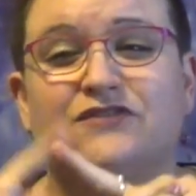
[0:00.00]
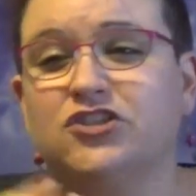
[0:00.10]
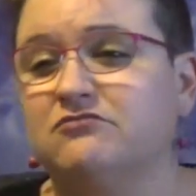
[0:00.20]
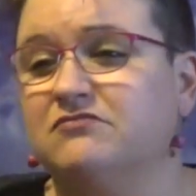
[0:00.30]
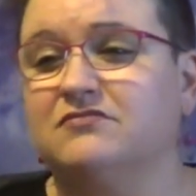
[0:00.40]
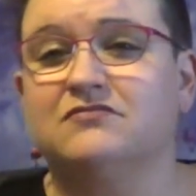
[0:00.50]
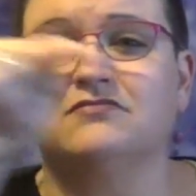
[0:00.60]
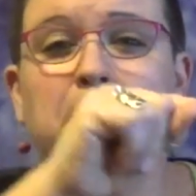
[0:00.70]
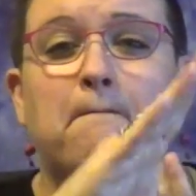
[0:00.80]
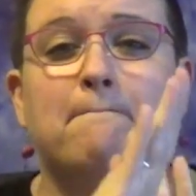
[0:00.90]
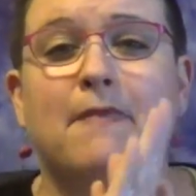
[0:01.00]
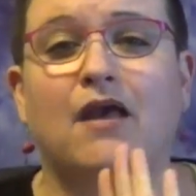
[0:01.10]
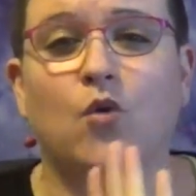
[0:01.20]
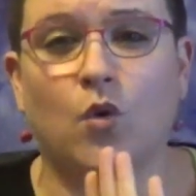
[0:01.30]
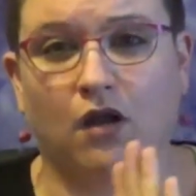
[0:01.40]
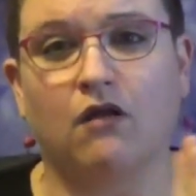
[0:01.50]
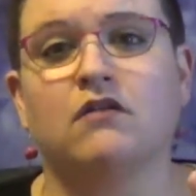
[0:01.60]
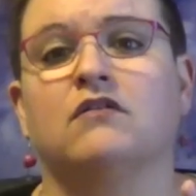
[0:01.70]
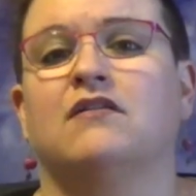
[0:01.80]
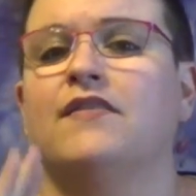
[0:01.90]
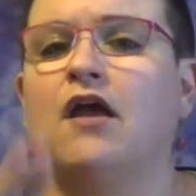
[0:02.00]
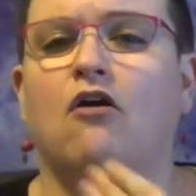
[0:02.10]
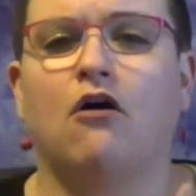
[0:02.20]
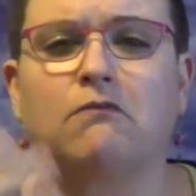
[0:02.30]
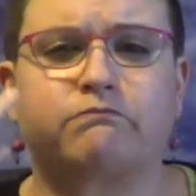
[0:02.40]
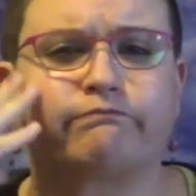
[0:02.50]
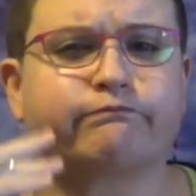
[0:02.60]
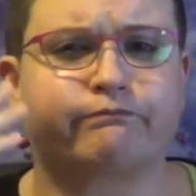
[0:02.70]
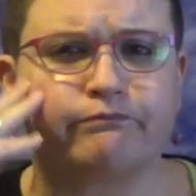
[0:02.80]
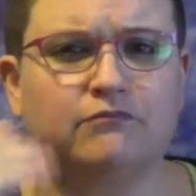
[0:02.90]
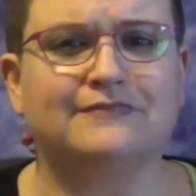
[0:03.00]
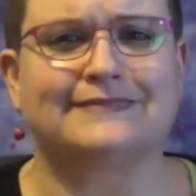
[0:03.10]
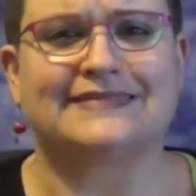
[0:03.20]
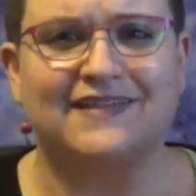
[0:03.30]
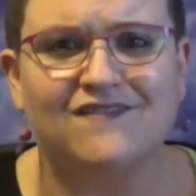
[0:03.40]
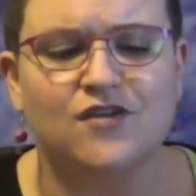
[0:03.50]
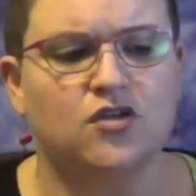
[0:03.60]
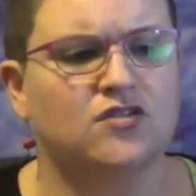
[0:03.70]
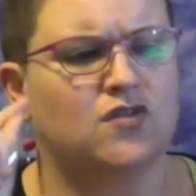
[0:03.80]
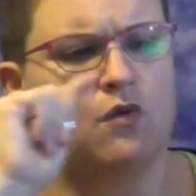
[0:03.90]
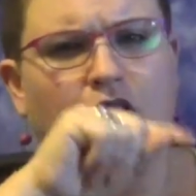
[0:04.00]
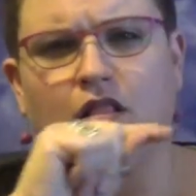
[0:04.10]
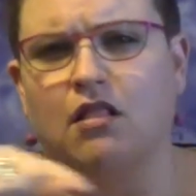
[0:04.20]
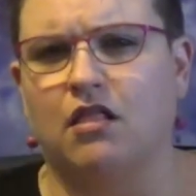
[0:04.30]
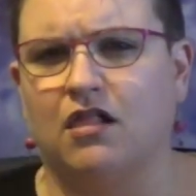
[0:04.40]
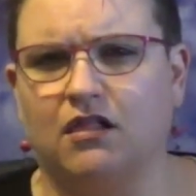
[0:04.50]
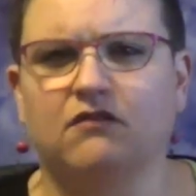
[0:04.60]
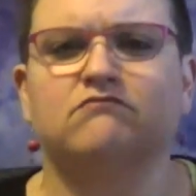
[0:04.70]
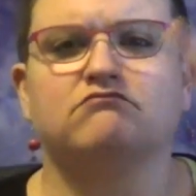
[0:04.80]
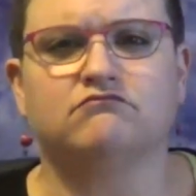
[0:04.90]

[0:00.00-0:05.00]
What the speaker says: You have to remember the diverse community. Remember everybody's background is different.